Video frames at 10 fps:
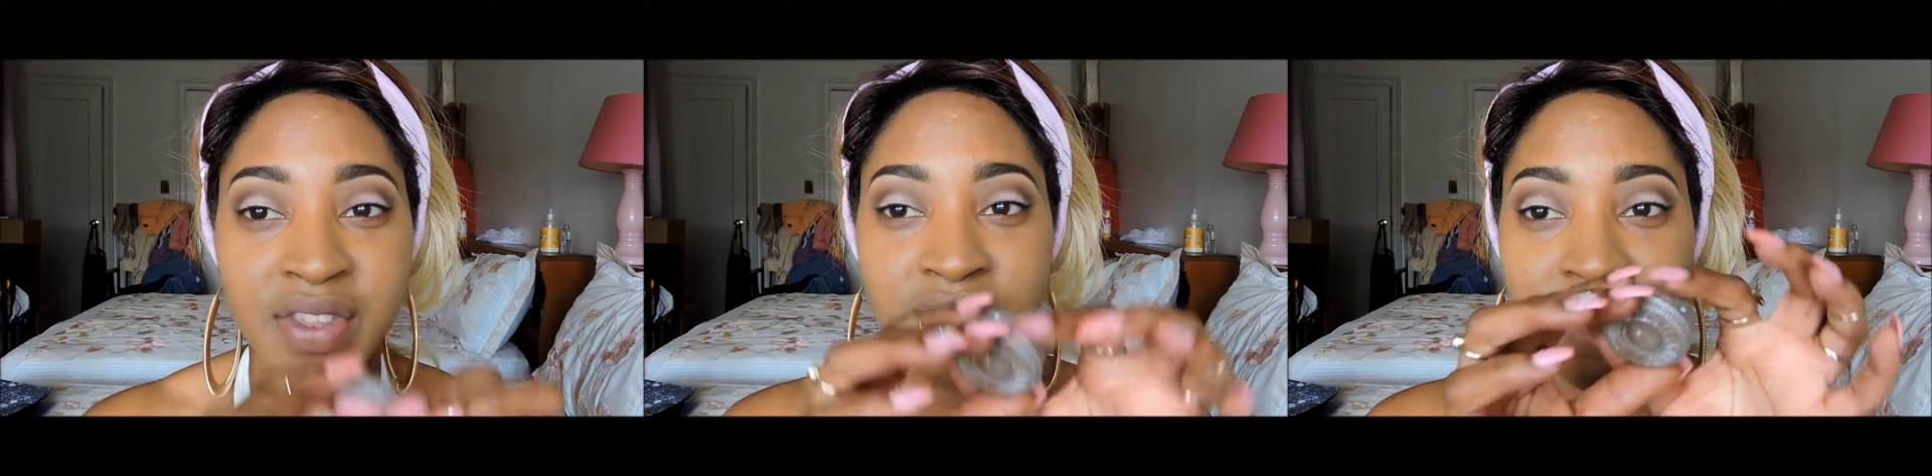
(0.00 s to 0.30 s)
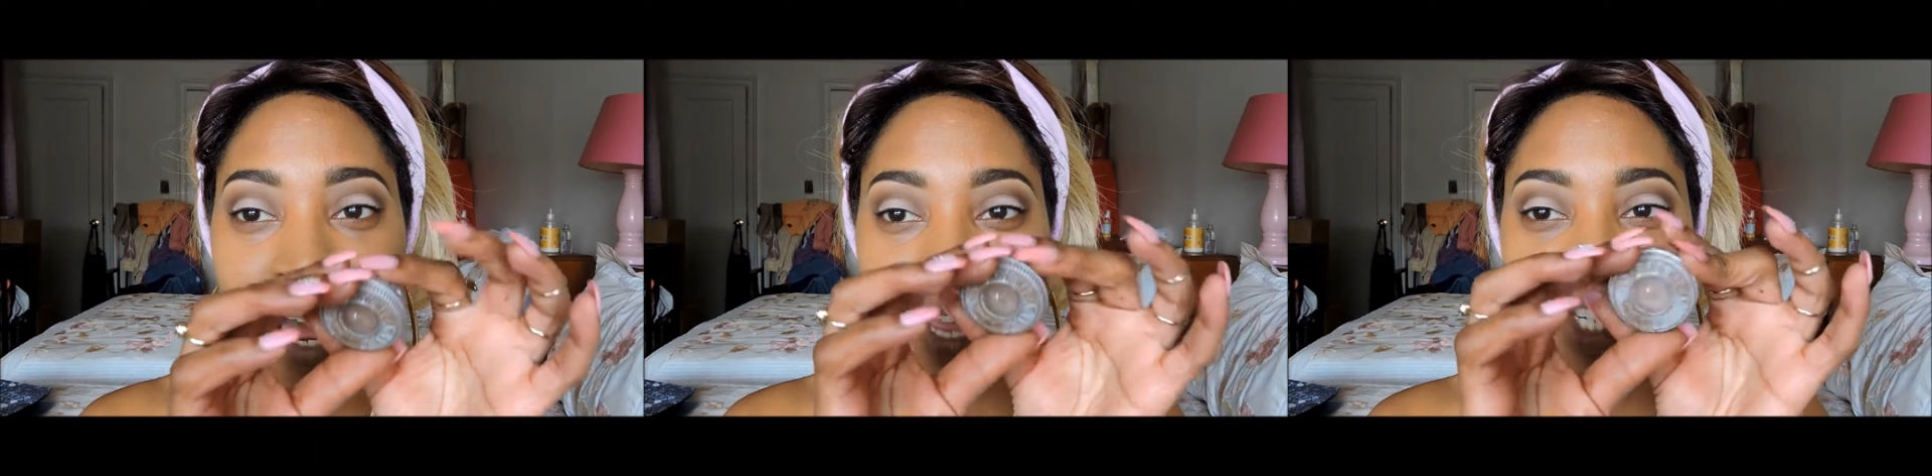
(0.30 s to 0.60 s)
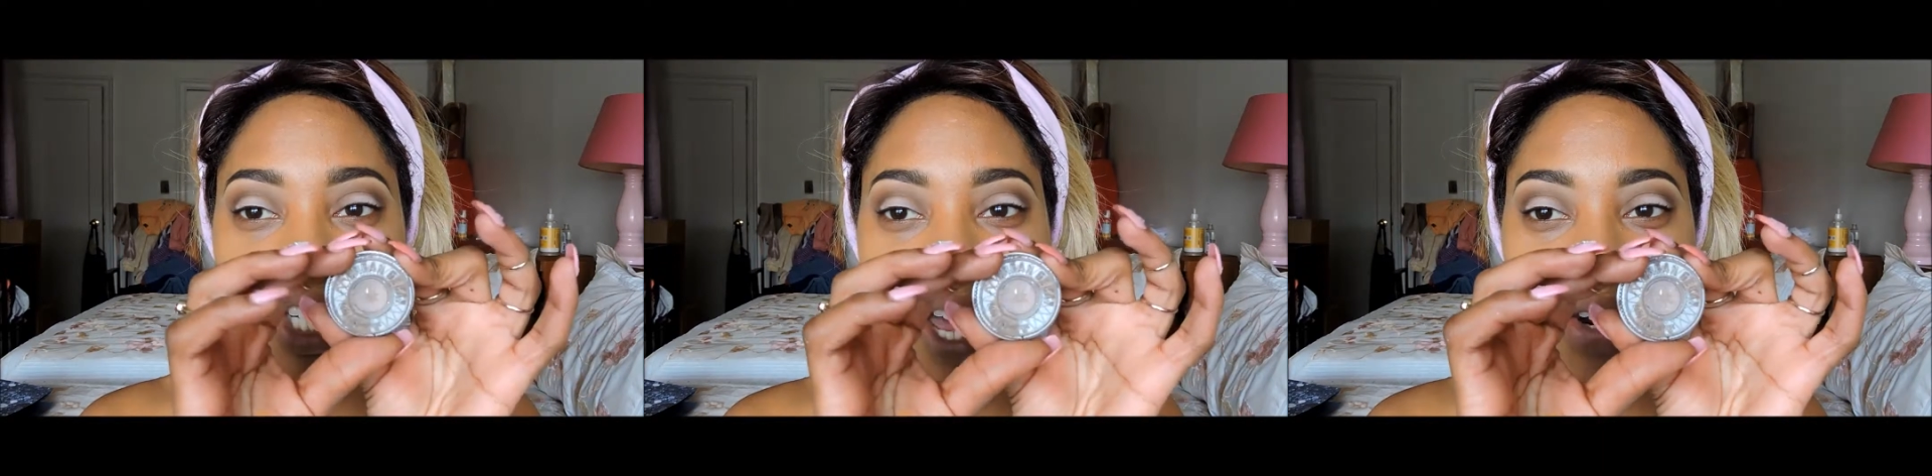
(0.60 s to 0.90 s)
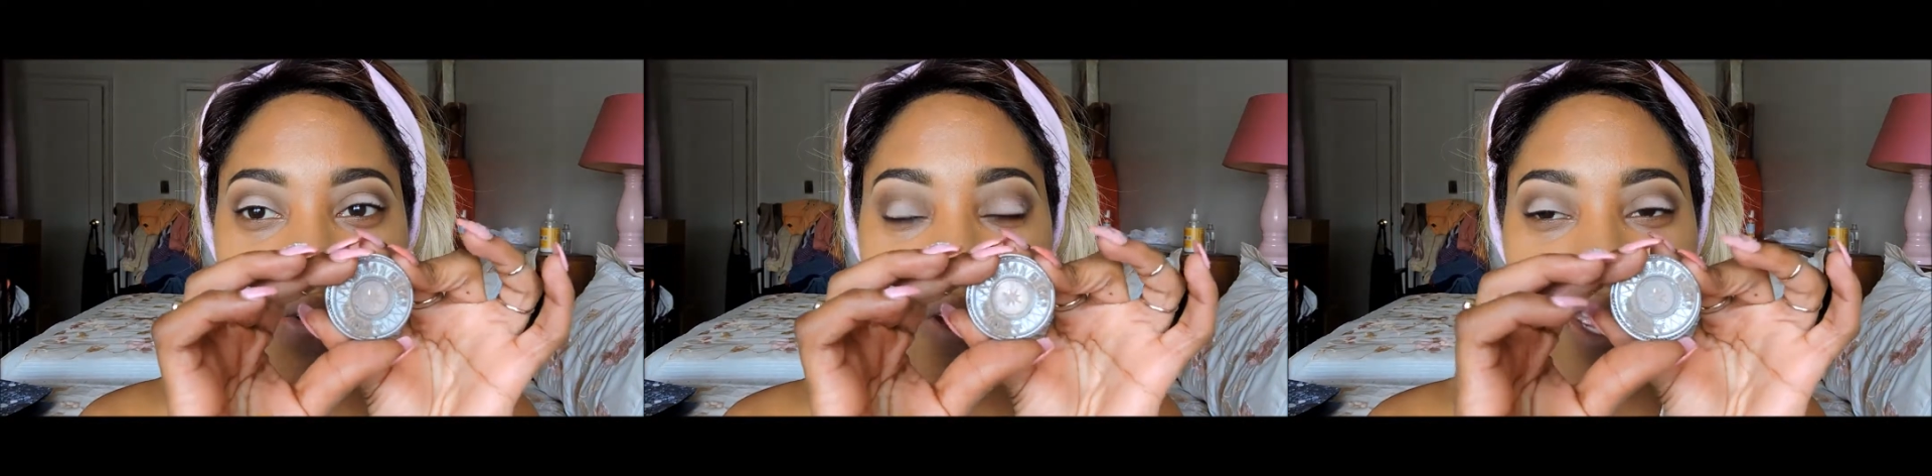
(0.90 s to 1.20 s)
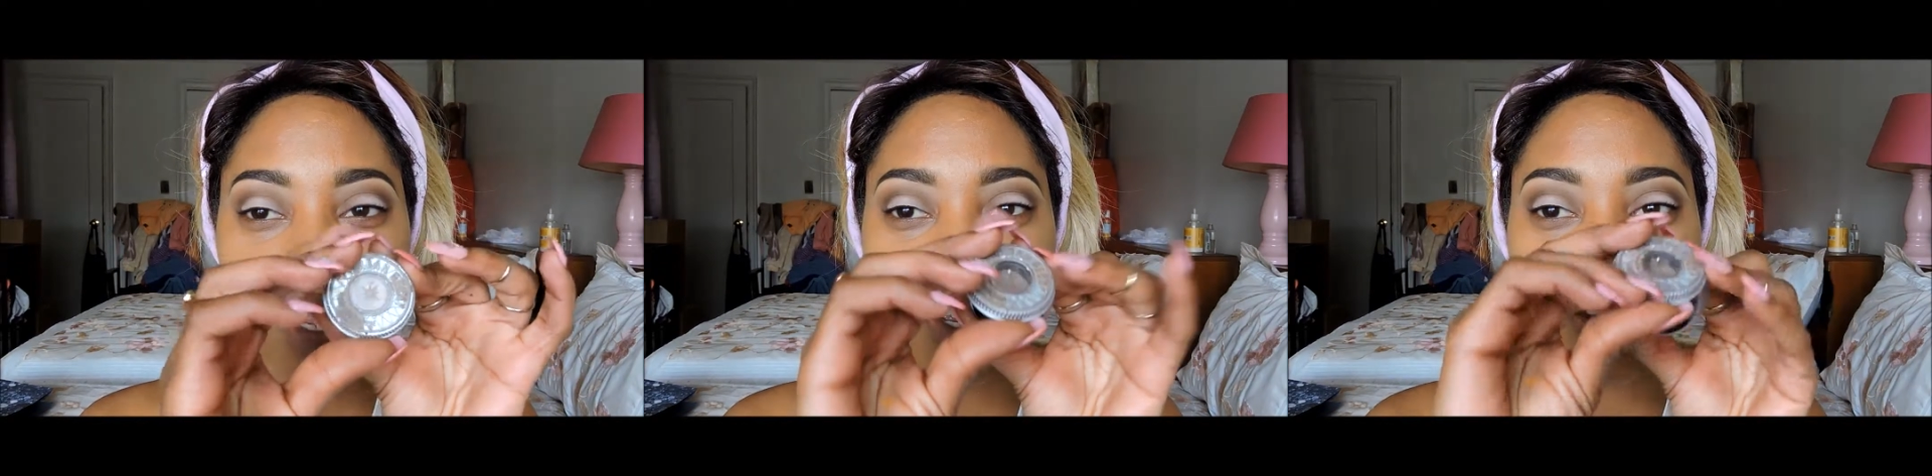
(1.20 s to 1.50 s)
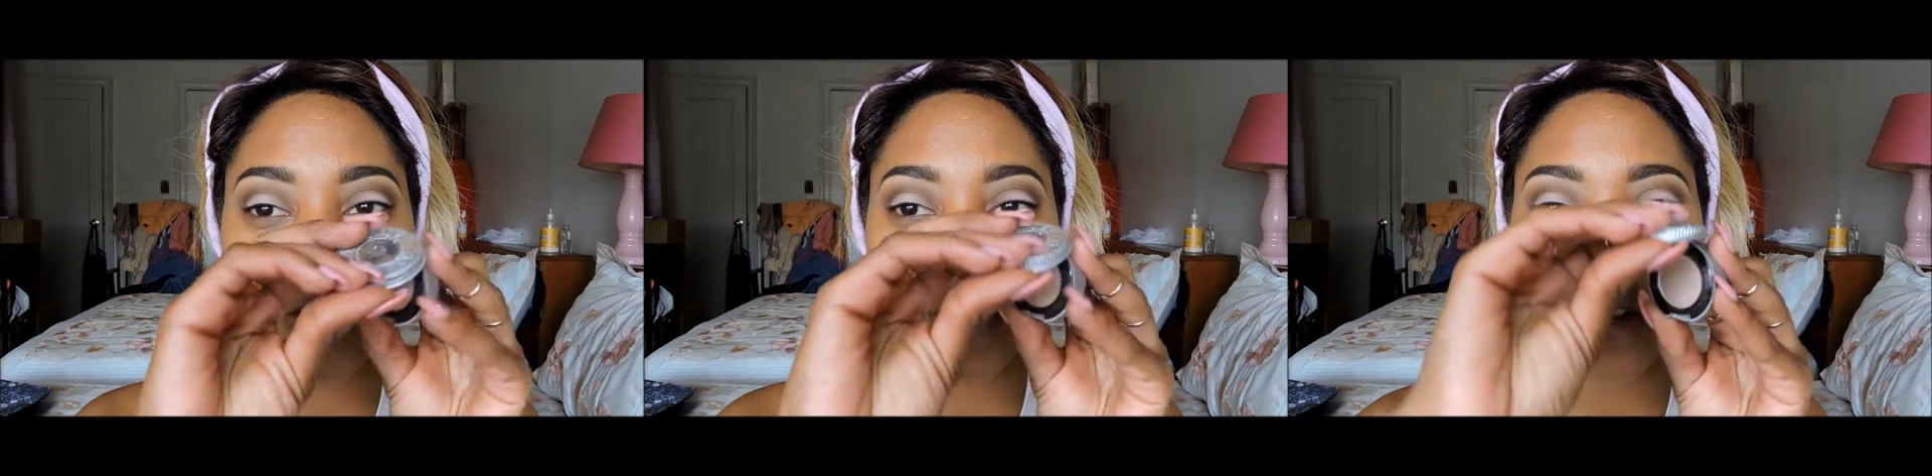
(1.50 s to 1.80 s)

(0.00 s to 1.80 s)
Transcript: this eyeshadow right here